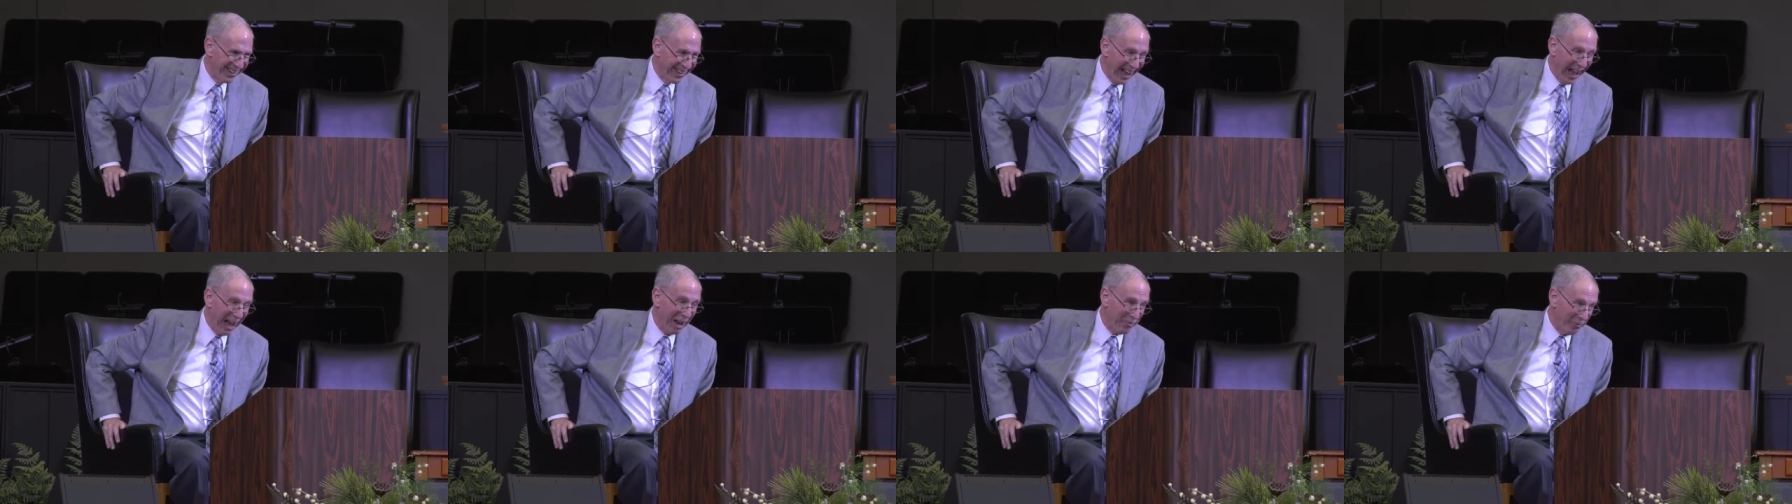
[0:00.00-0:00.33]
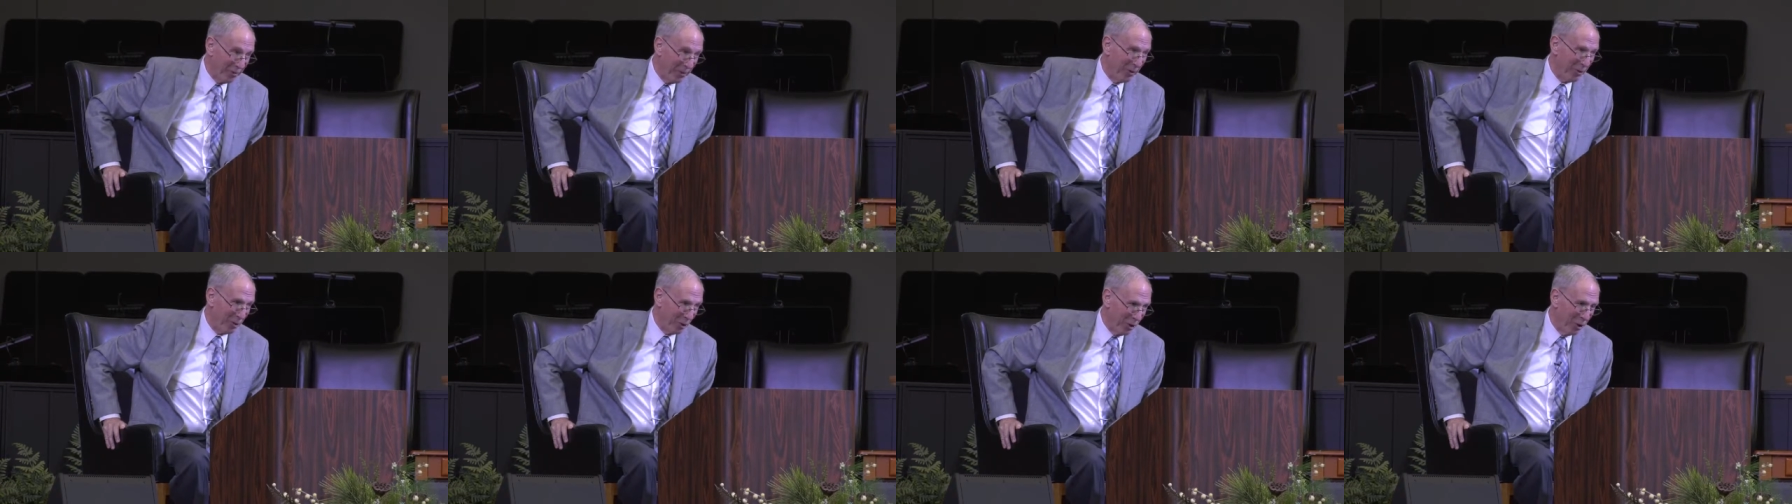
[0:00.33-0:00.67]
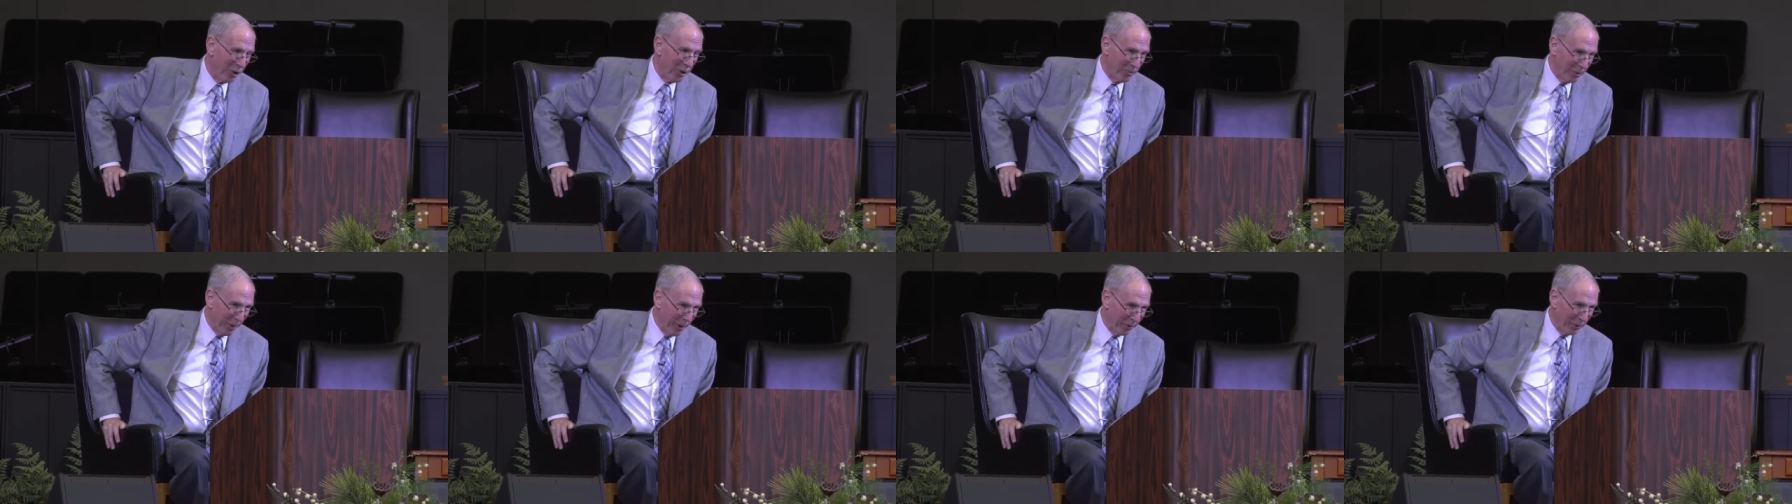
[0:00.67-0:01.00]
I'd feel
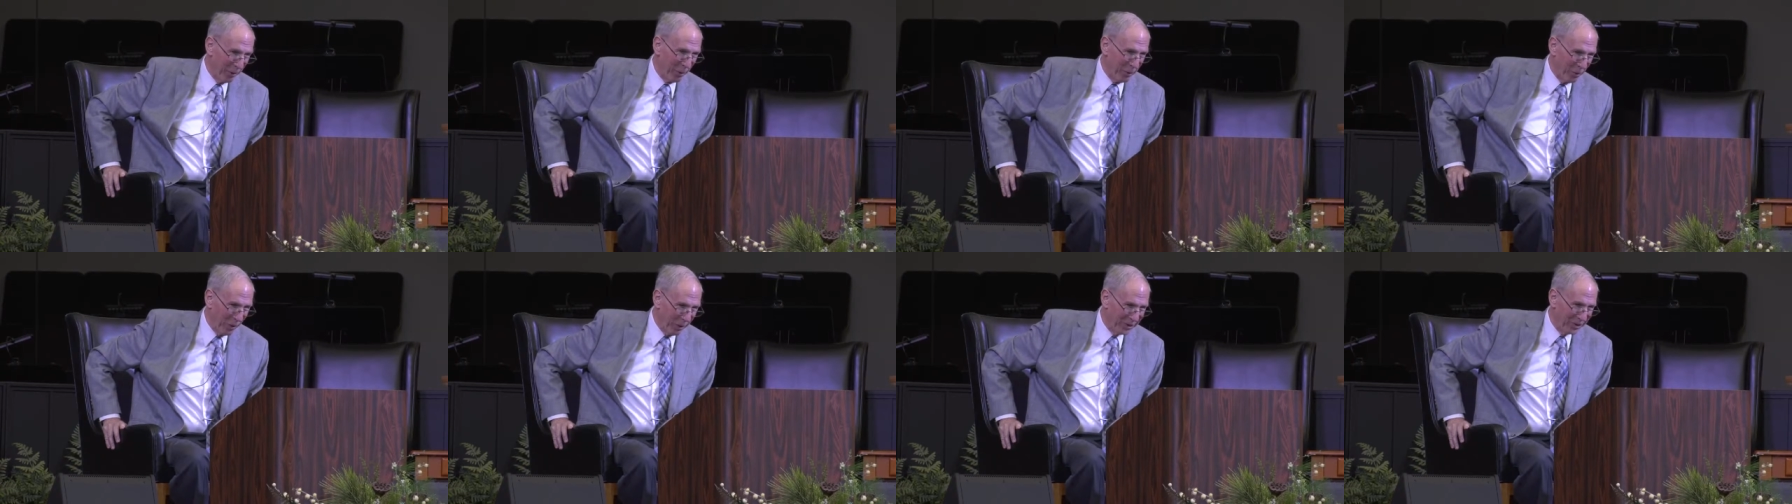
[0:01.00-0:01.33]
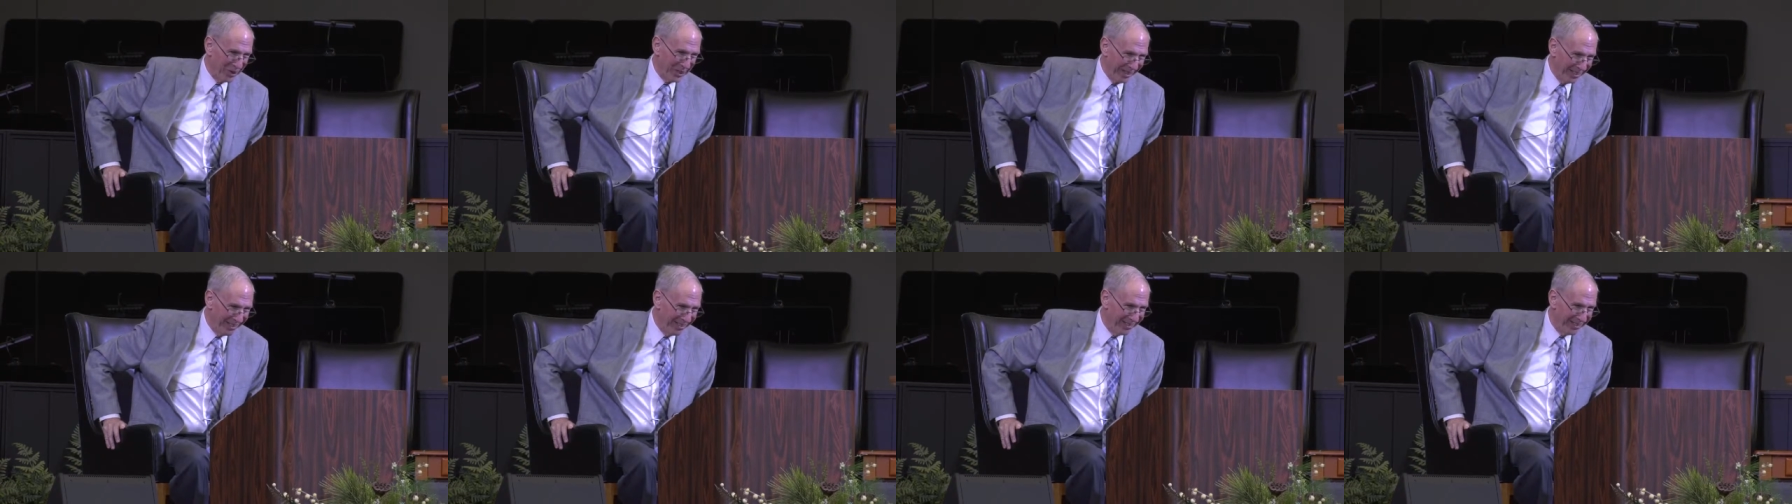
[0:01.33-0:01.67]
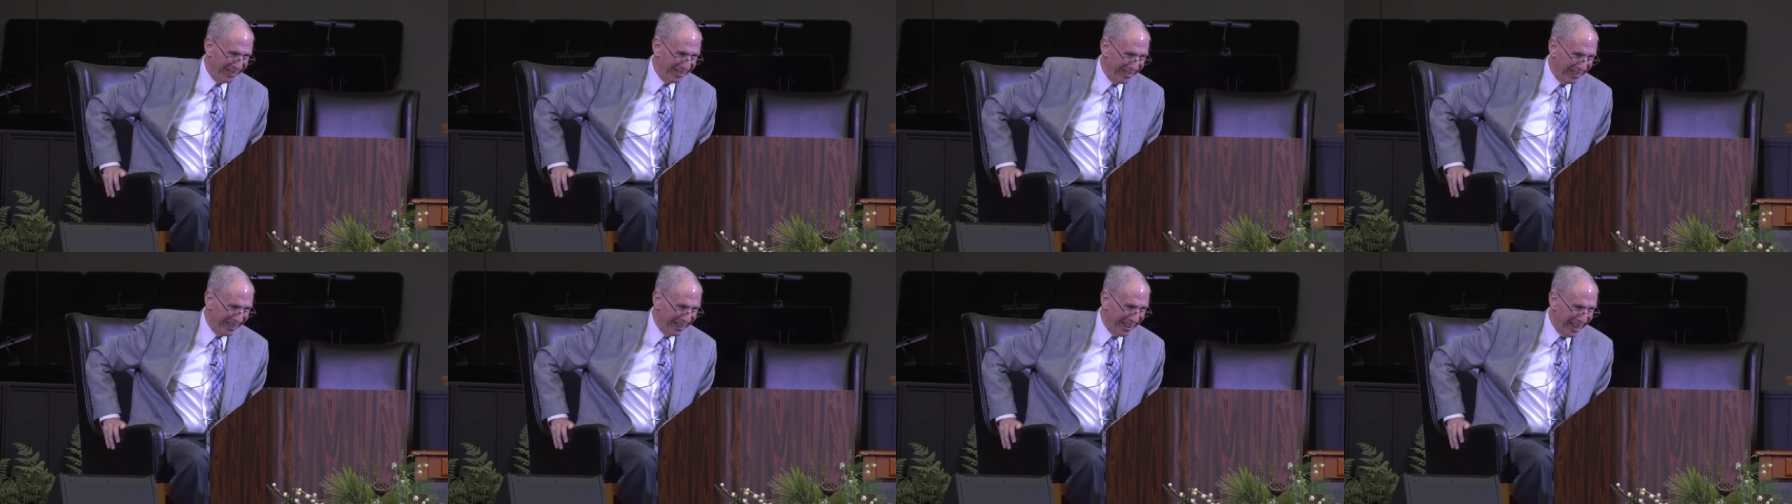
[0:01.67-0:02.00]
good about the question.
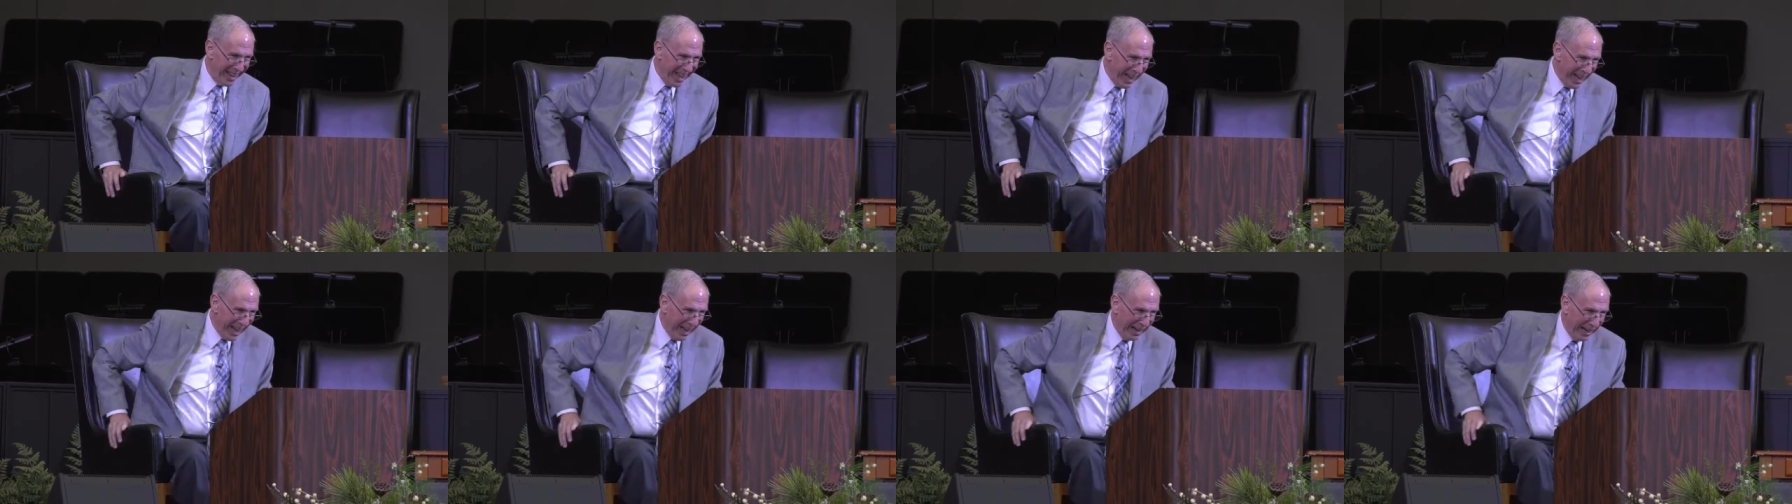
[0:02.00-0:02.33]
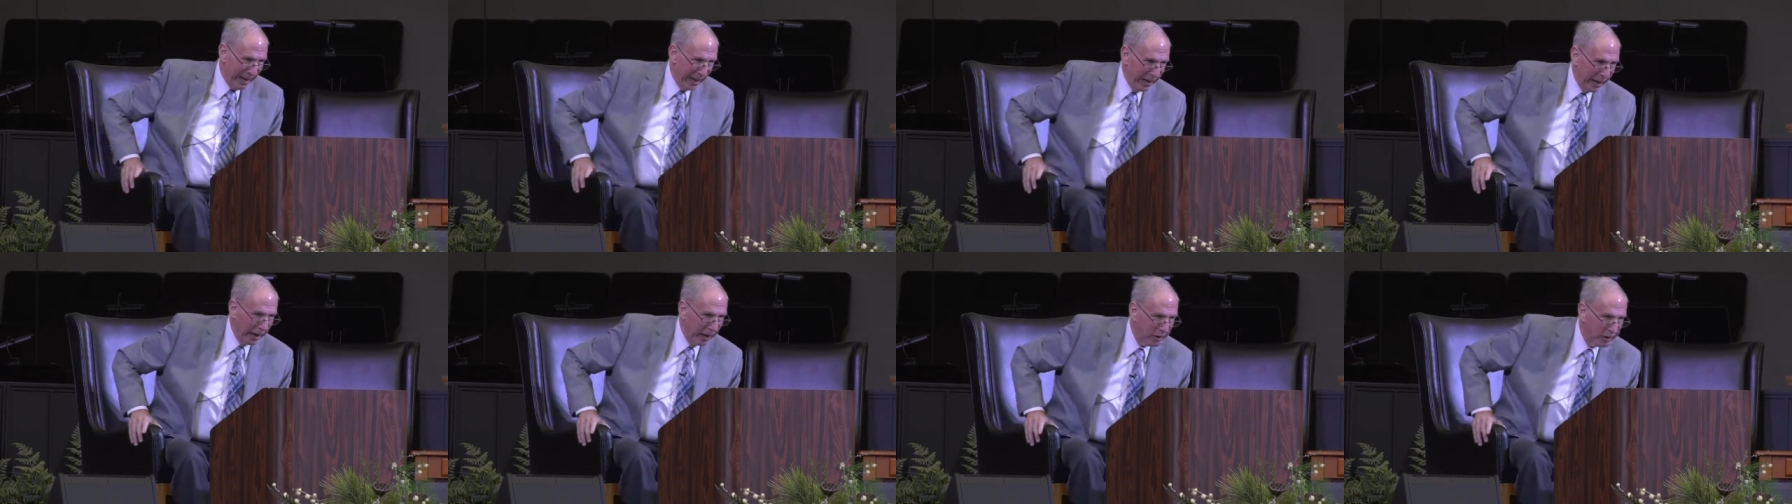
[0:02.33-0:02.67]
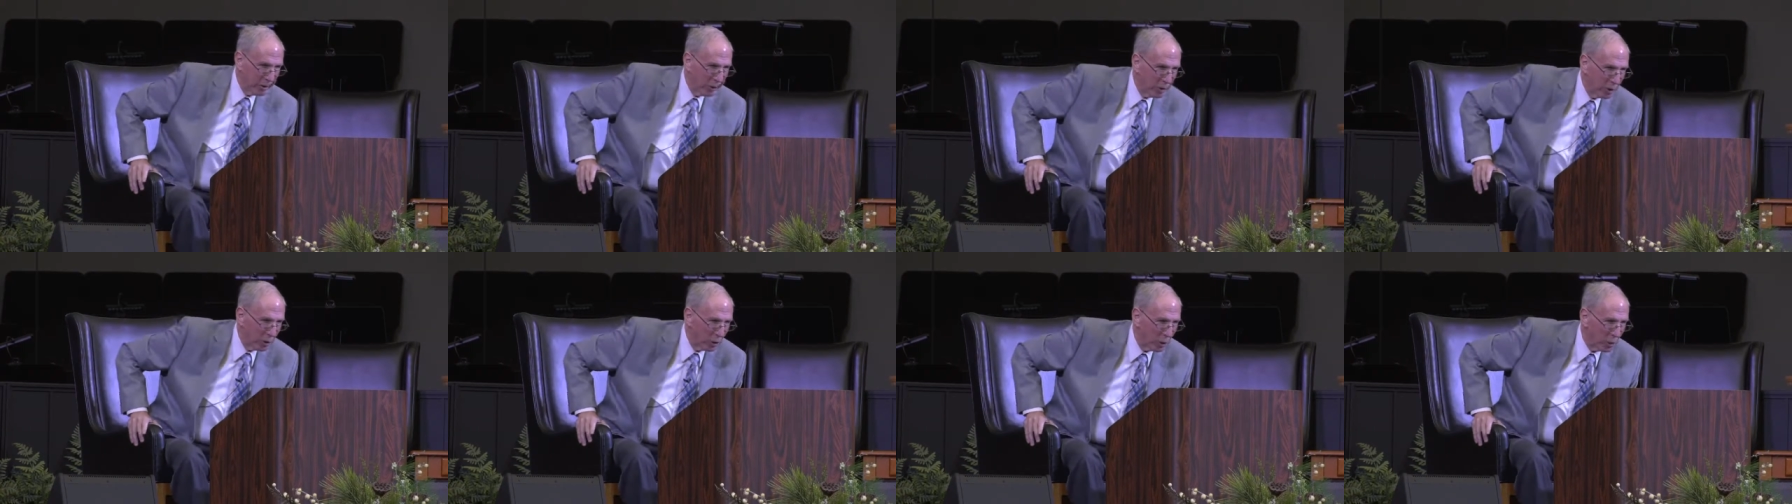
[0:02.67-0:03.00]
And I'd
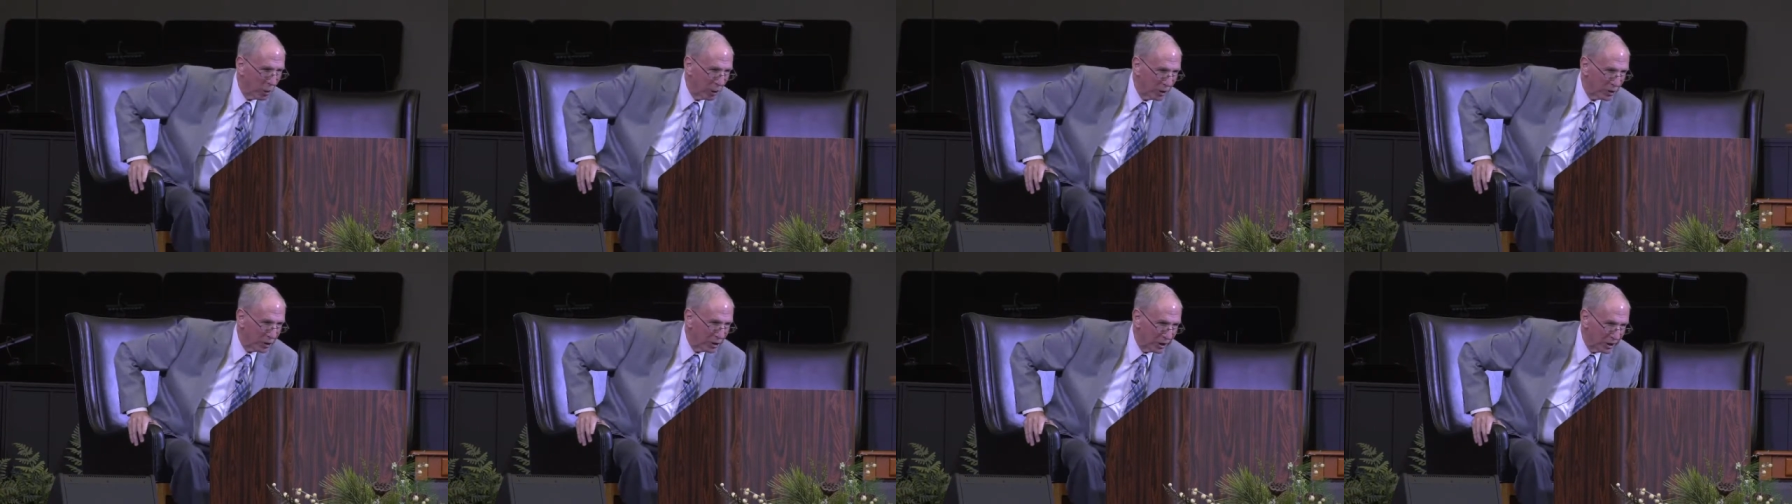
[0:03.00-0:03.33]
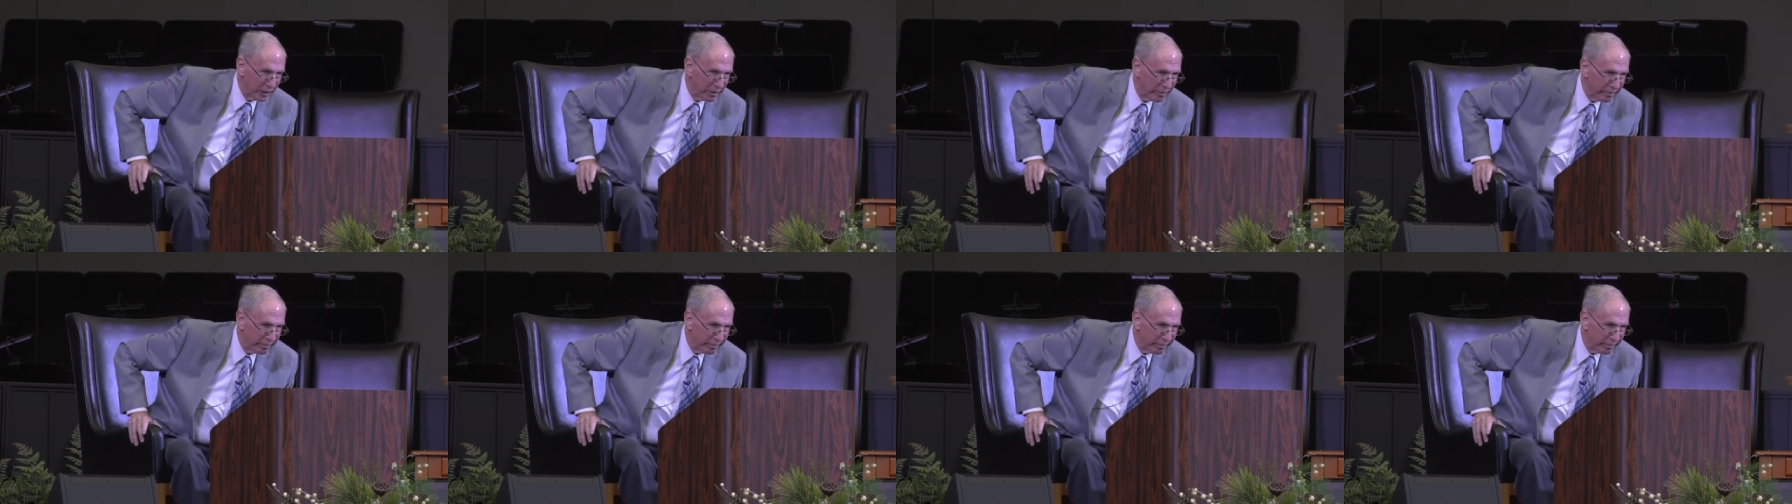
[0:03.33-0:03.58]
answer your question.